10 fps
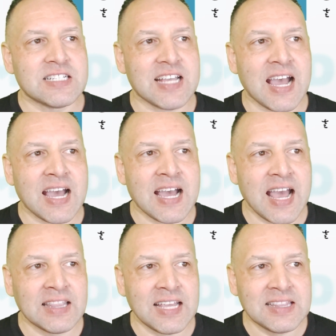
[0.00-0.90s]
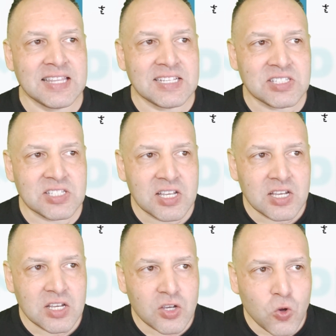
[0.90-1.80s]
ta, and then this
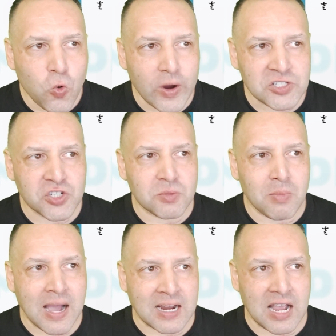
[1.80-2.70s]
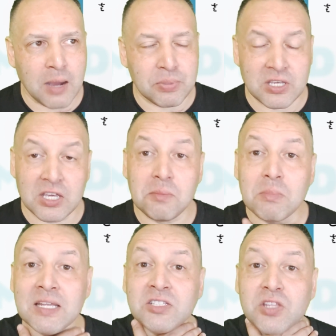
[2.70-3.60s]
question mark up here
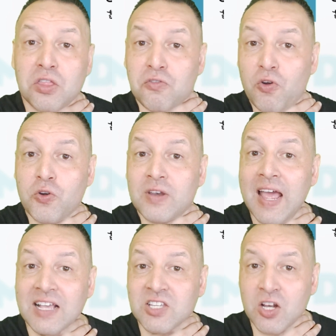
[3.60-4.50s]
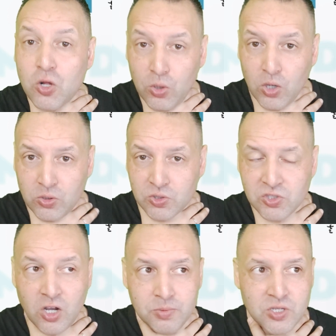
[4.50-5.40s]
means the throat has a glottal stop.